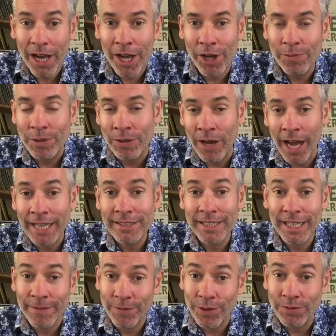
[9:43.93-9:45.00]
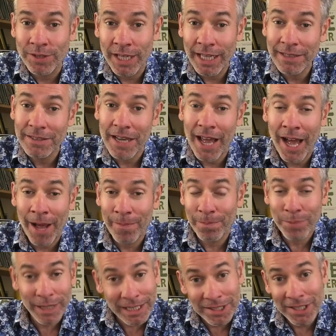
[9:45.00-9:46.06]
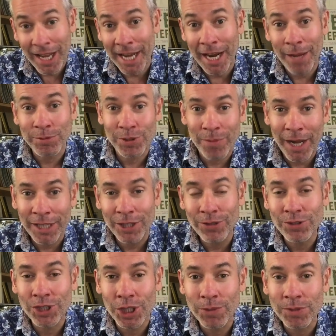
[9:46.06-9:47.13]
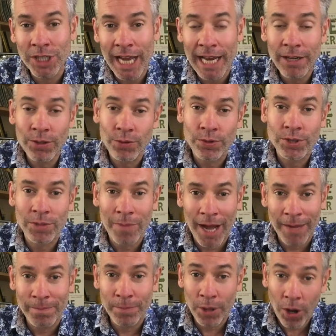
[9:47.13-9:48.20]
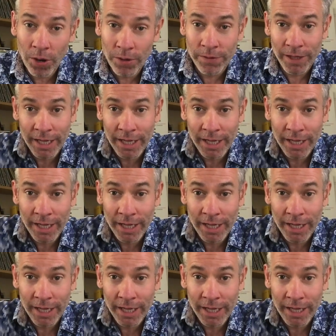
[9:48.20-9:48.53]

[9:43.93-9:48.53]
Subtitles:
I hope you liked it. If you did, please sign up to my YouTube channel or to my blog.